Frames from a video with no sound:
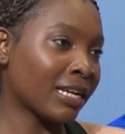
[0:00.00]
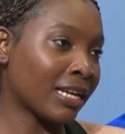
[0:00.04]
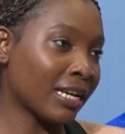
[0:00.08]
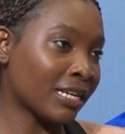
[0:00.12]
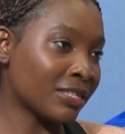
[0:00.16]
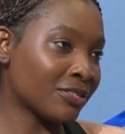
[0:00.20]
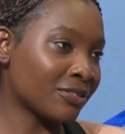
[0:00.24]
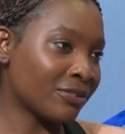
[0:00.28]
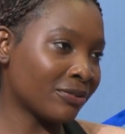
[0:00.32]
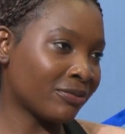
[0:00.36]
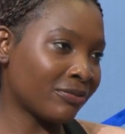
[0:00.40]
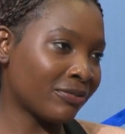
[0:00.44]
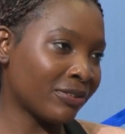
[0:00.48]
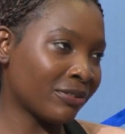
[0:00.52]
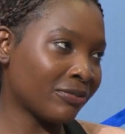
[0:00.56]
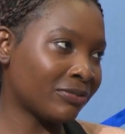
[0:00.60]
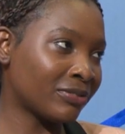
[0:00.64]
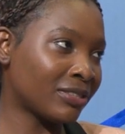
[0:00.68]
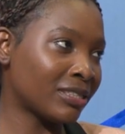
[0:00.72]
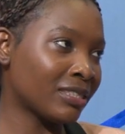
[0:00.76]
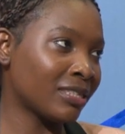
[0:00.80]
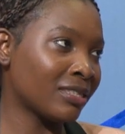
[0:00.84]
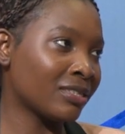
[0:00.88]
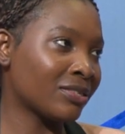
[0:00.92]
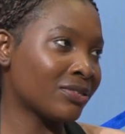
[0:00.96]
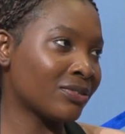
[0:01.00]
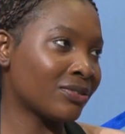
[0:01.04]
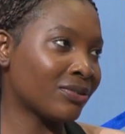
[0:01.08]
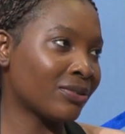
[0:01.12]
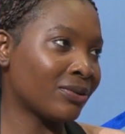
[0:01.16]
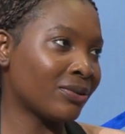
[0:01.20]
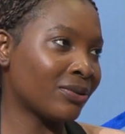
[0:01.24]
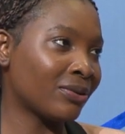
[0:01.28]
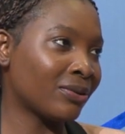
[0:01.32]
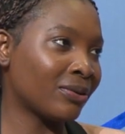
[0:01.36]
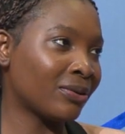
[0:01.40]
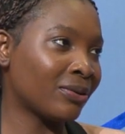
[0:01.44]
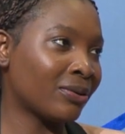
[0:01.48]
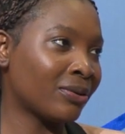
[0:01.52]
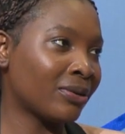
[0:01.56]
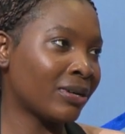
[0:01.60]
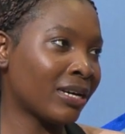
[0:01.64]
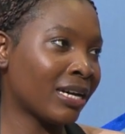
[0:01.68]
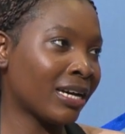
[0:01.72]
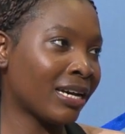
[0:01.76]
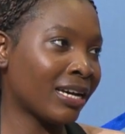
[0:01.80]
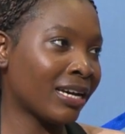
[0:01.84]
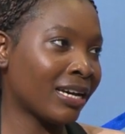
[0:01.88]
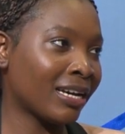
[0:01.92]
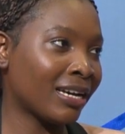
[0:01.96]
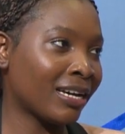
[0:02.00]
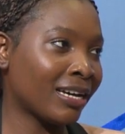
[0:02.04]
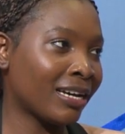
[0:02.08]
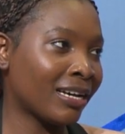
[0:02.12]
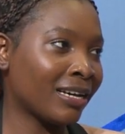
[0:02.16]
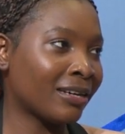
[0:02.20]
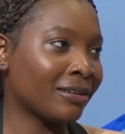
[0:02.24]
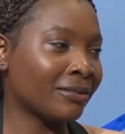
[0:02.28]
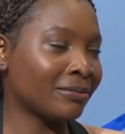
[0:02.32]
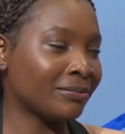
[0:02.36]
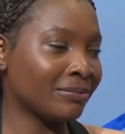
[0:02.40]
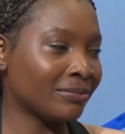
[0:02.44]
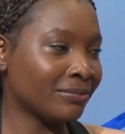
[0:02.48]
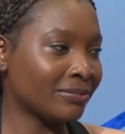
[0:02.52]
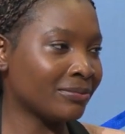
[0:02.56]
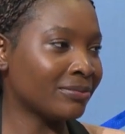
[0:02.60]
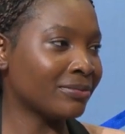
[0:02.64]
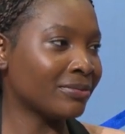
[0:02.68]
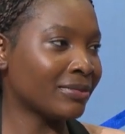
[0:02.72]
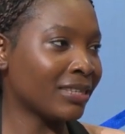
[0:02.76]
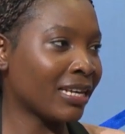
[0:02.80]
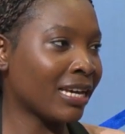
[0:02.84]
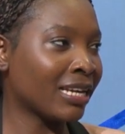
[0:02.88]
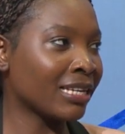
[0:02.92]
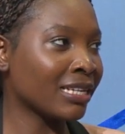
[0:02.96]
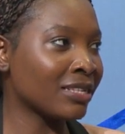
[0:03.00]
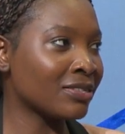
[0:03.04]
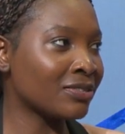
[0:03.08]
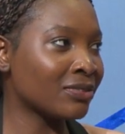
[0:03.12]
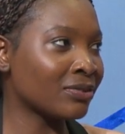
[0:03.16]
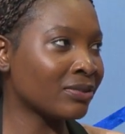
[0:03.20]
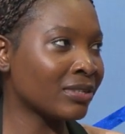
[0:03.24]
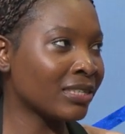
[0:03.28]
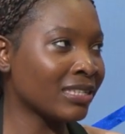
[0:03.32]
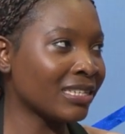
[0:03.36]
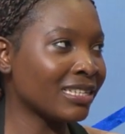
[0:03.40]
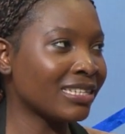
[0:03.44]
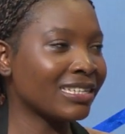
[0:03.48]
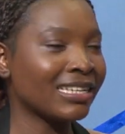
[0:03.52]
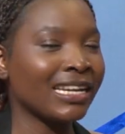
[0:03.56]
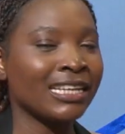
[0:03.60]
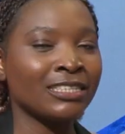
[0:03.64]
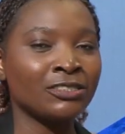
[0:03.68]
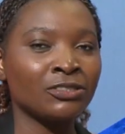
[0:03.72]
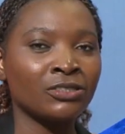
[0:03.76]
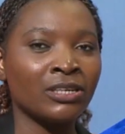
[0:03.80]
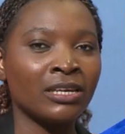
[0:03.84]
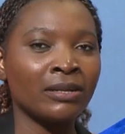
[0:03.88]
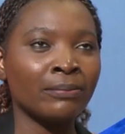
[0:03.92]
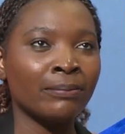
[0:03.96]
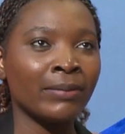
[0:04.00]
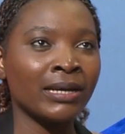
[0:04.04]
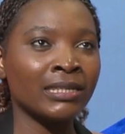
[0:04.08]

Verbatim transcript: a class of 50, so um, understood that one.